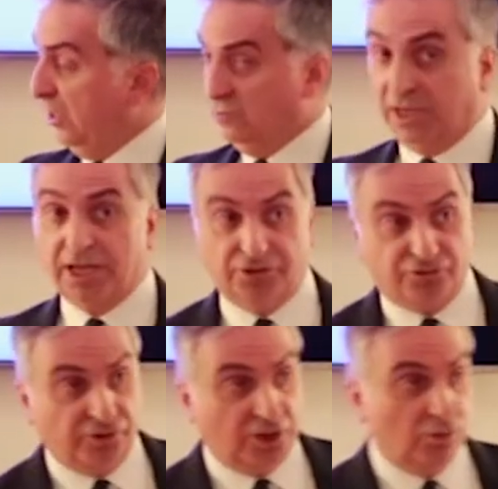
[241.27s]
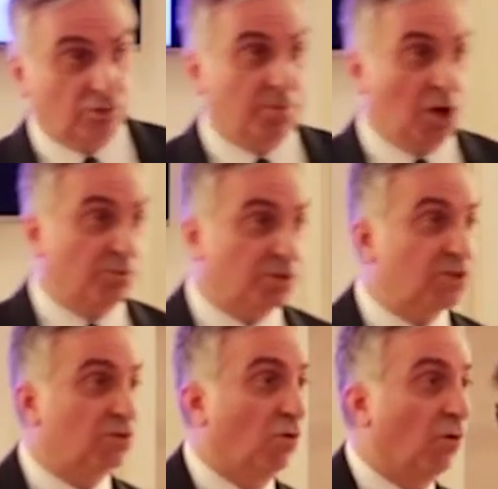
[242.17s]
in the country called Melbourne
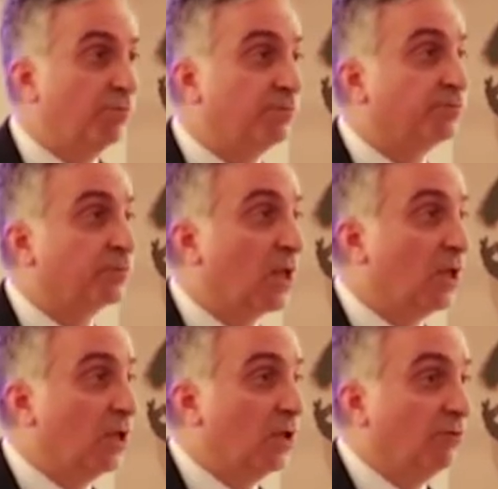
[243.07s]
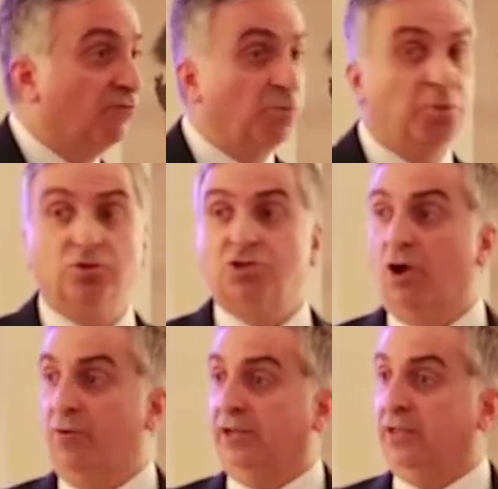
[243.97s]
Storm. Football
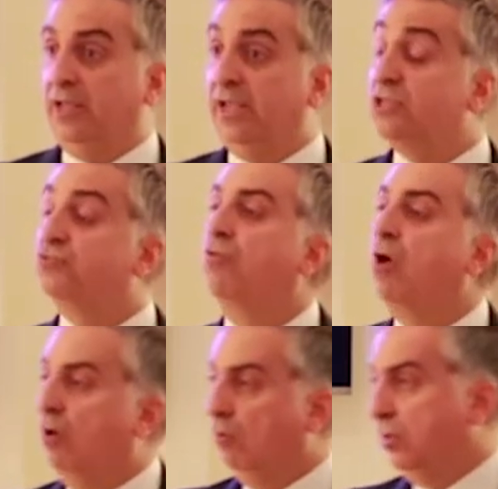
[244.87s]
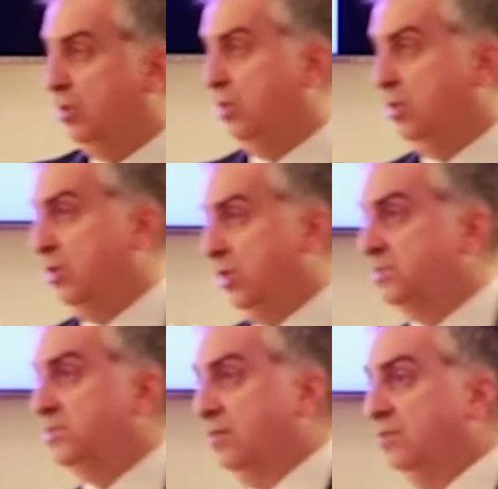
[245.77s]
director, his role
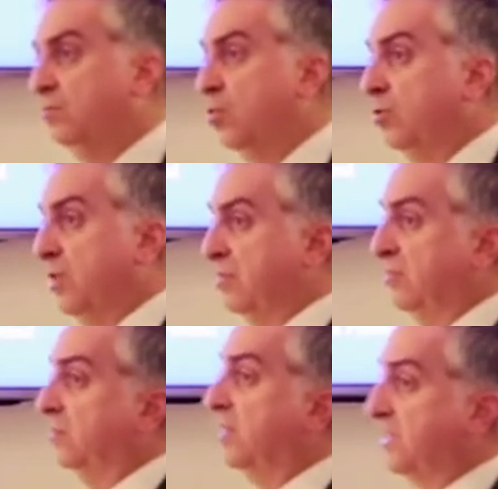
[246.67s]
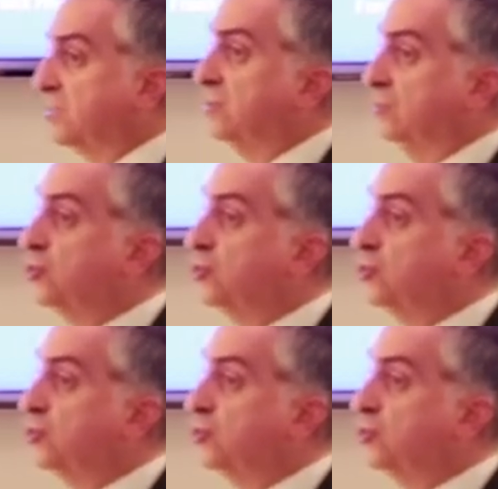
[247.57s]
is nothing more, nothing less to